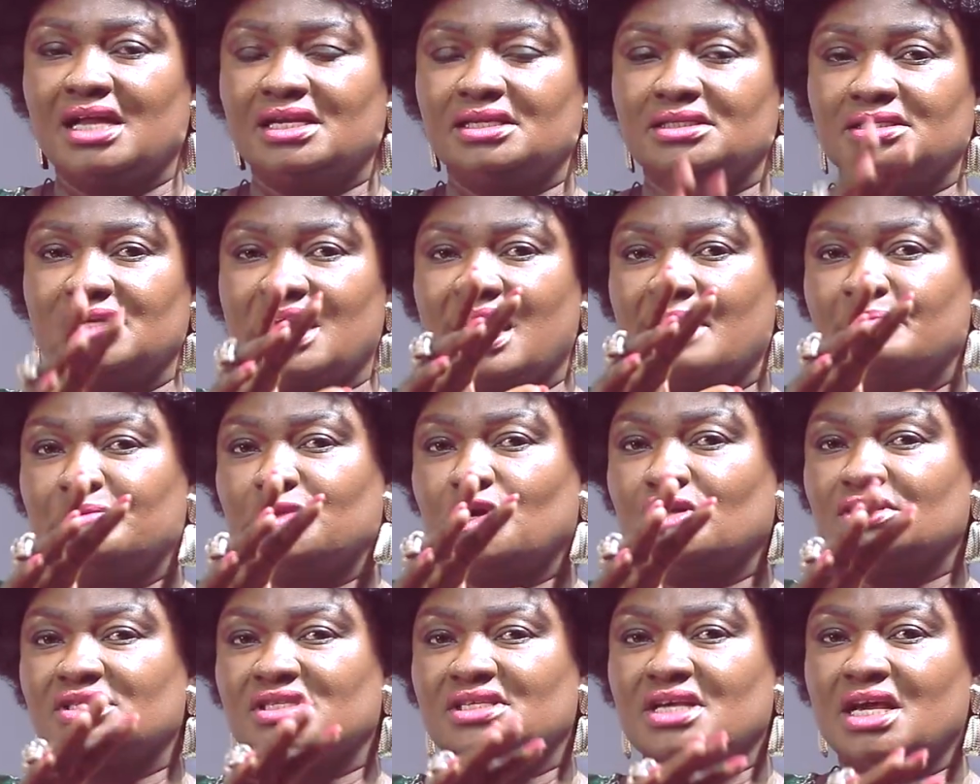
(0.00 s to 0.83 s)
and I'm
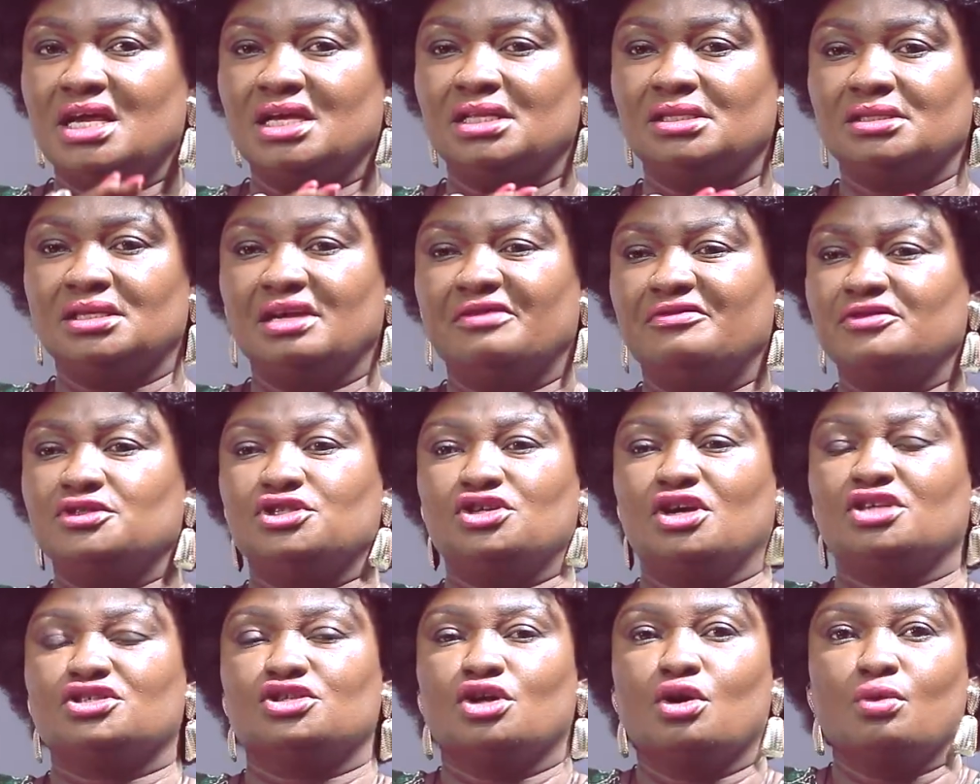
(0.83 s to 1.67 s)
not saying if
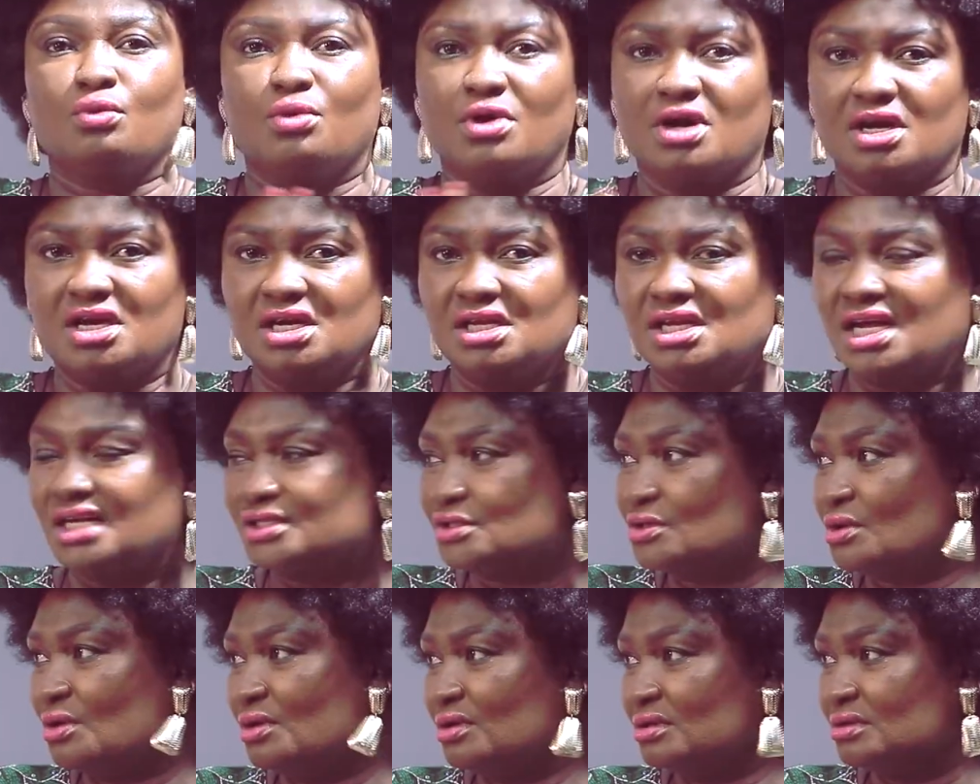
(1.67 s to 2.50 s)
it's just not working
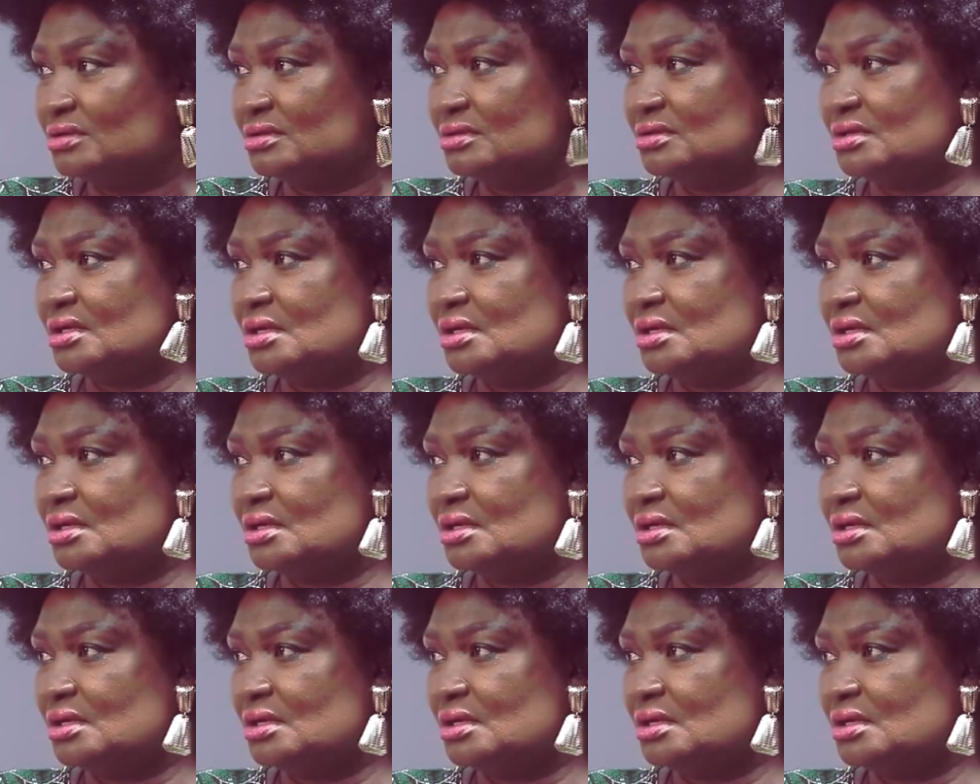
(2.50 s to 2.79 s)
at all,